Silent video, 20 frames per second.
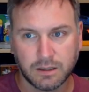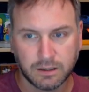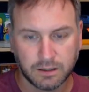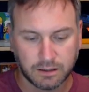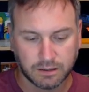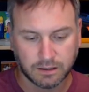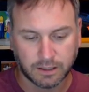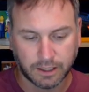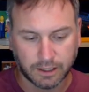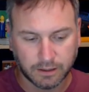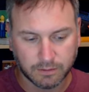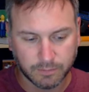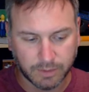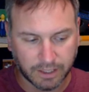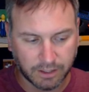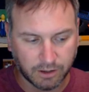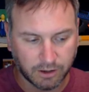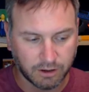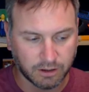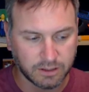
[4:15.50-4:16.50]
like my
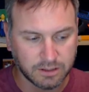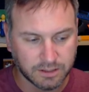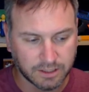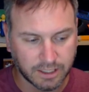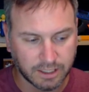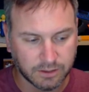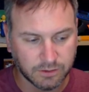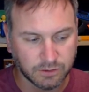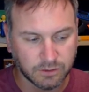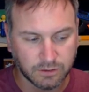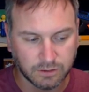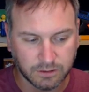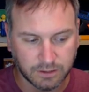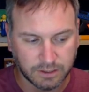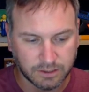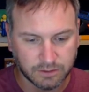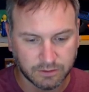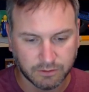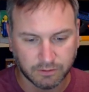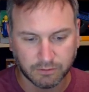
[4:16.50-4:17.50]
current schedule is
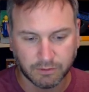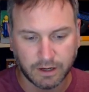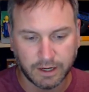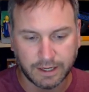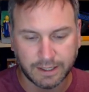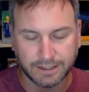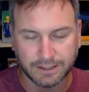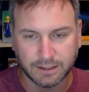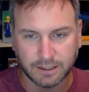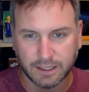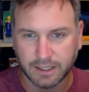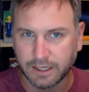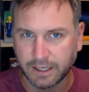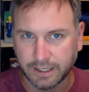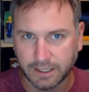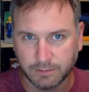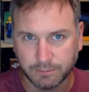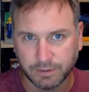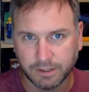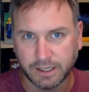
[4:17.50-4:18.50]
great and I
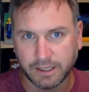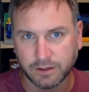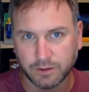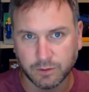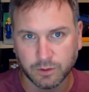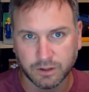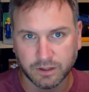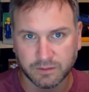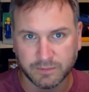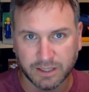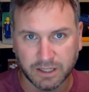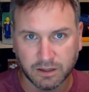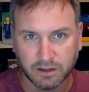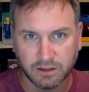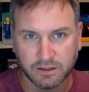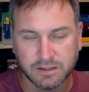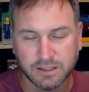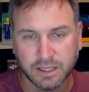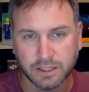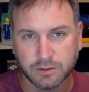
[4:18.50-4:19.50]
can plan according to my current
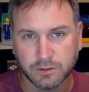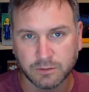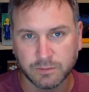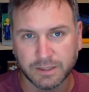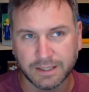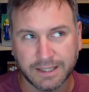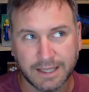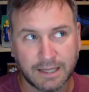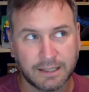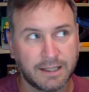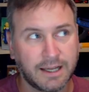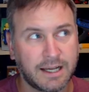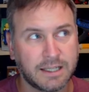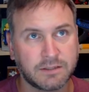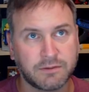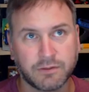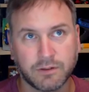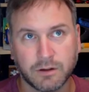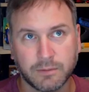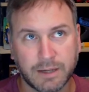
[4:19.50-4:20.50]
schedule, but that lasts
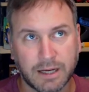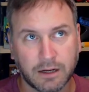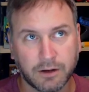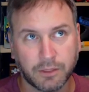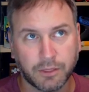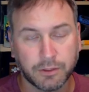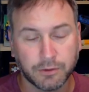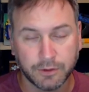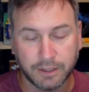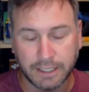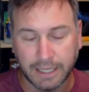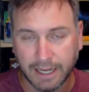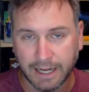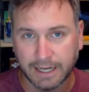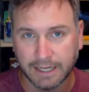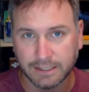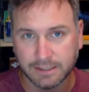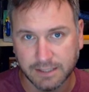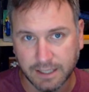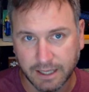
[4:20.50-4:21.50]
for about 3
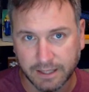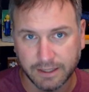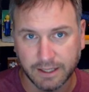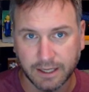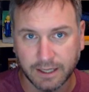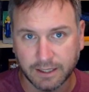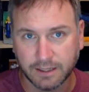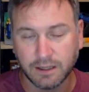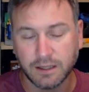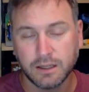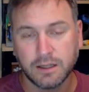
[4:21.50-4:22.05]
days, and then